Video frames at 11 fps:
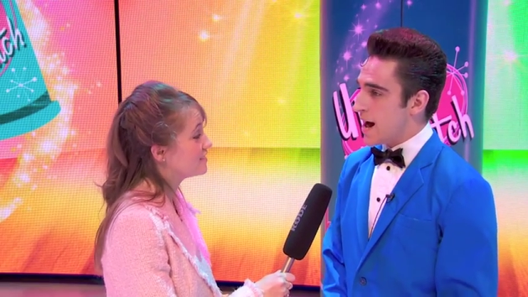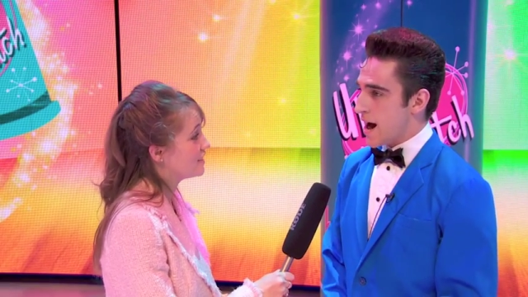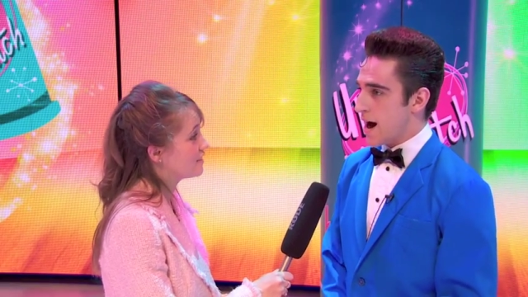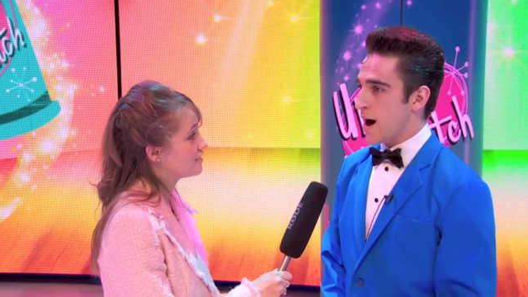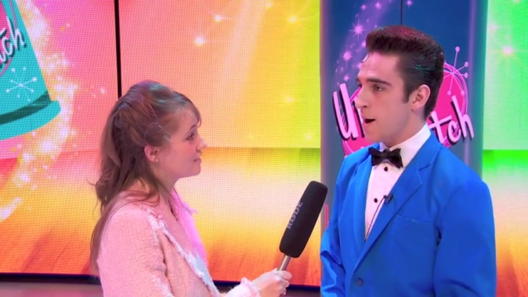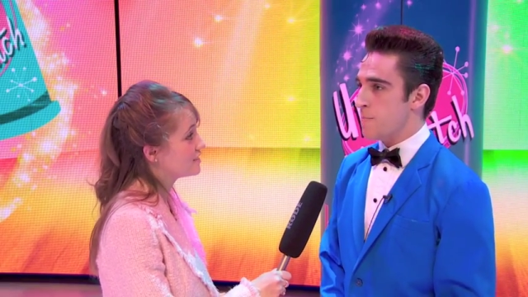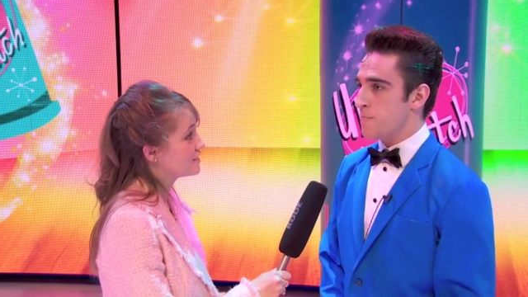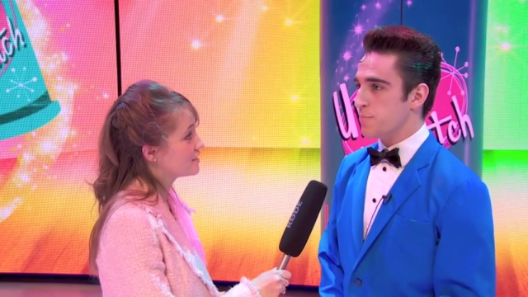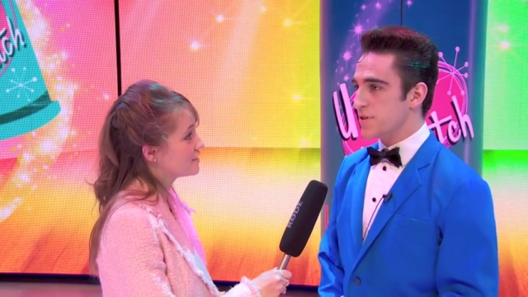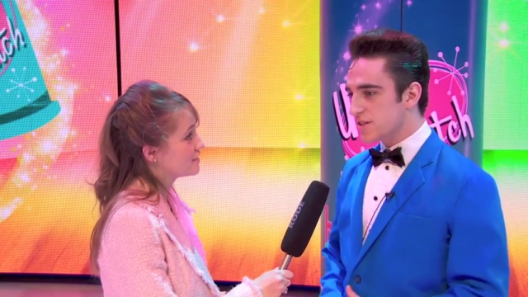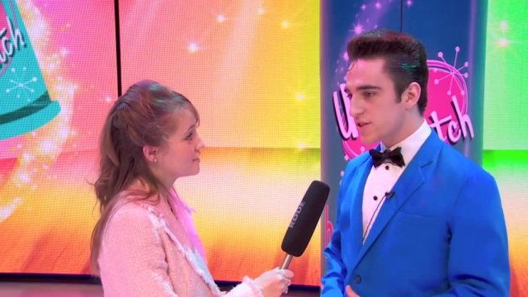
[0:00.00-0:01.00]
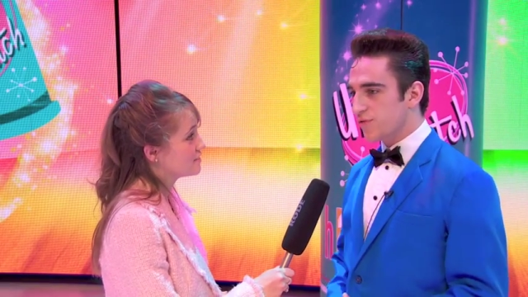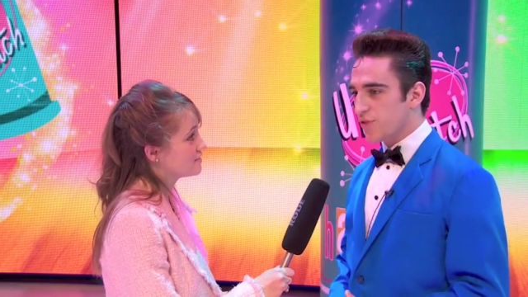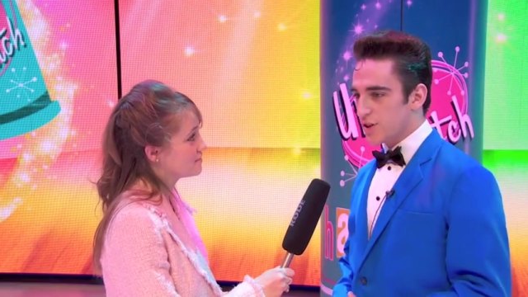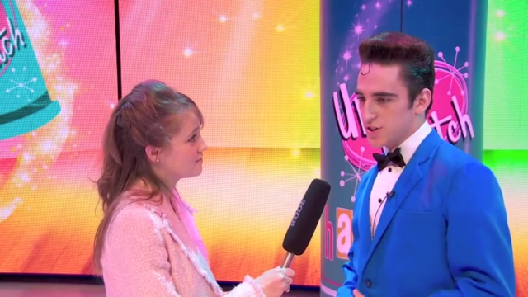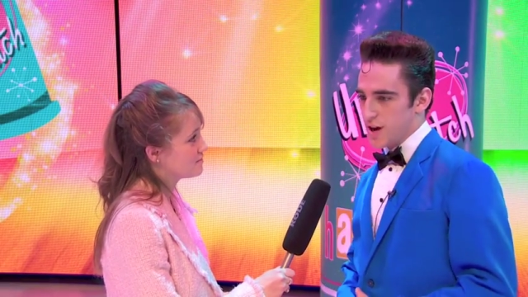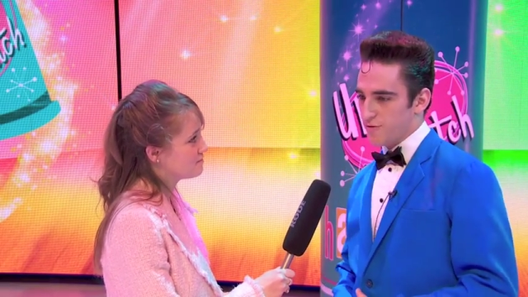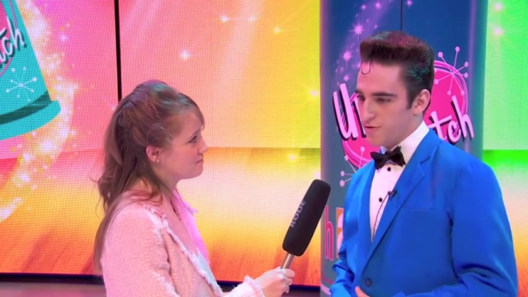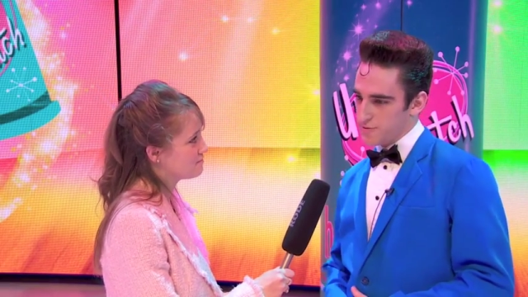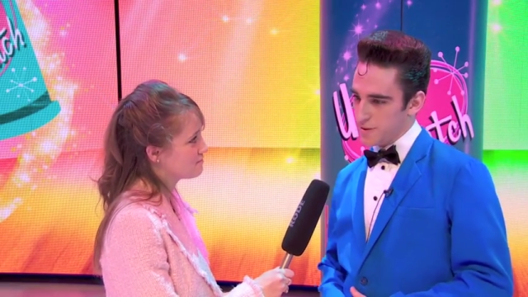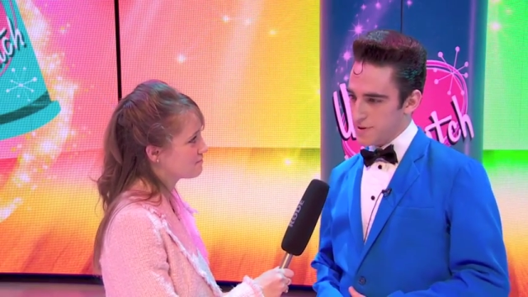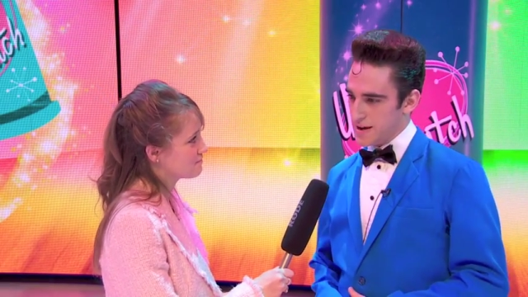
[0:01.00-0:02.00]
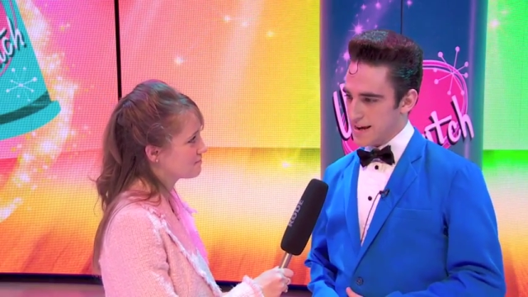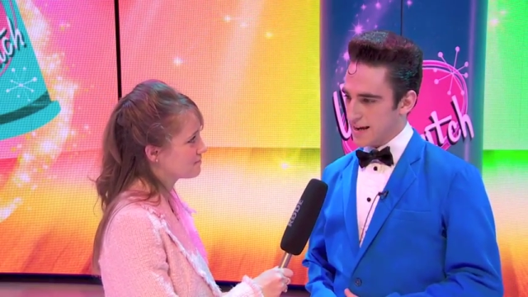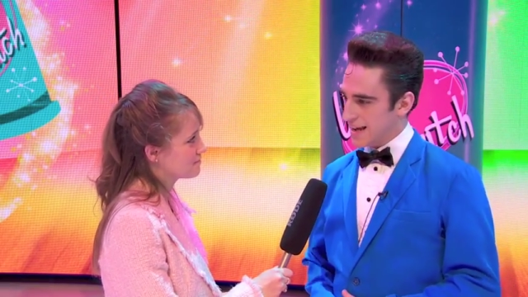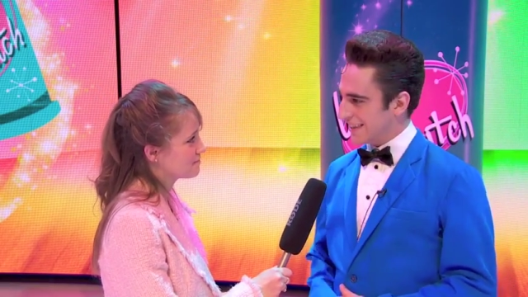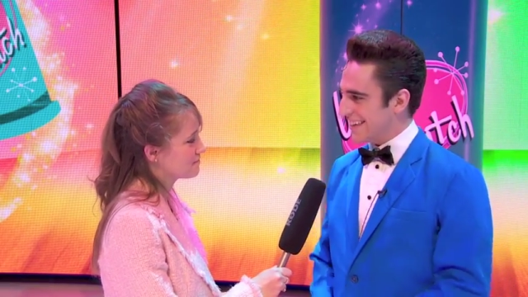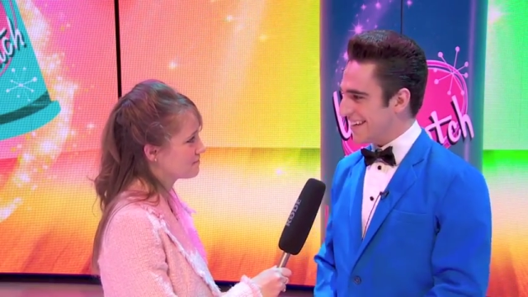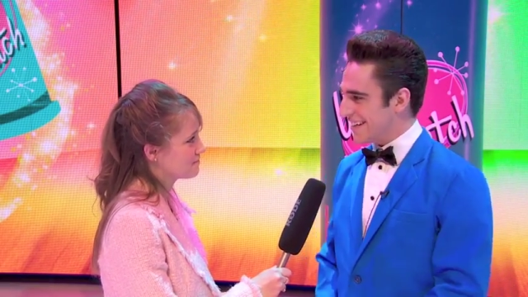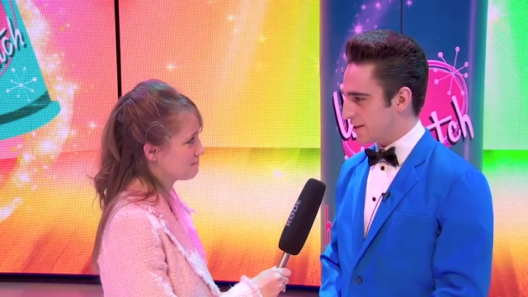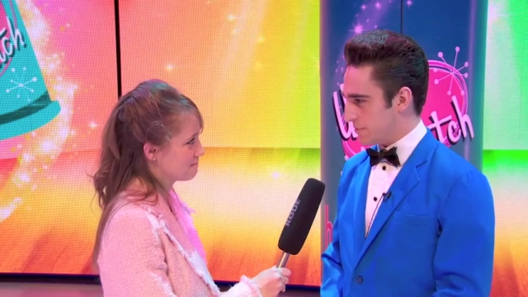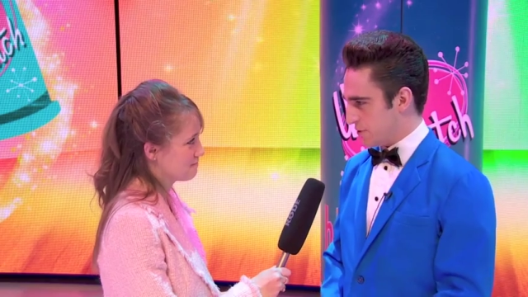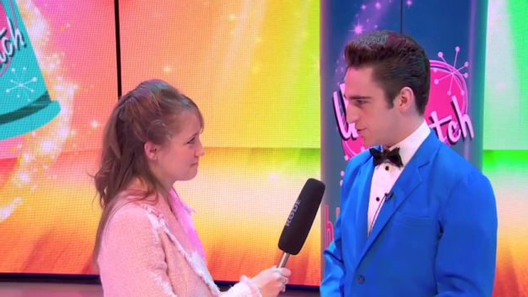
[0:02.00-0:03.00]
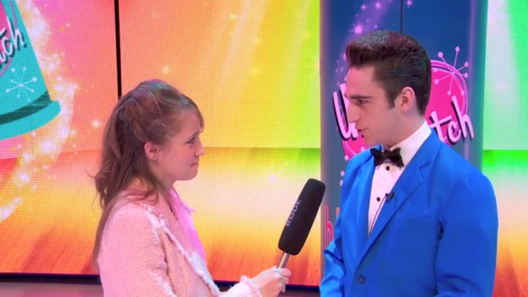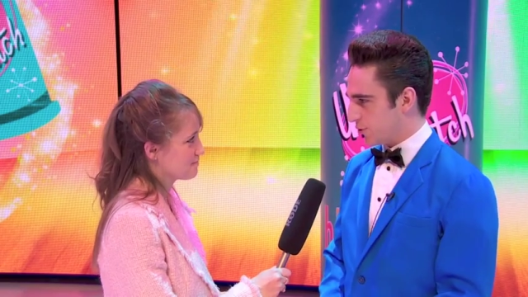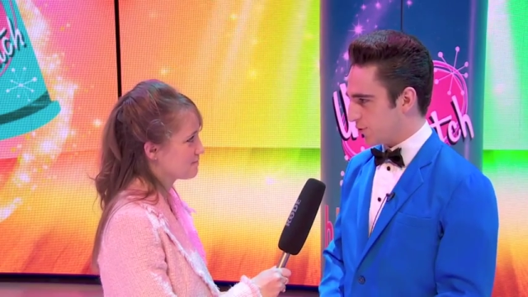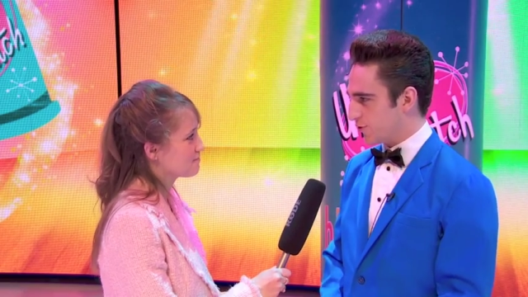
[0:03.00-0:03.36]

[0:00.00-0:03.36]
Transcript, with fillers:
Speaker 1: but this is the first time for me being a lead in a musical,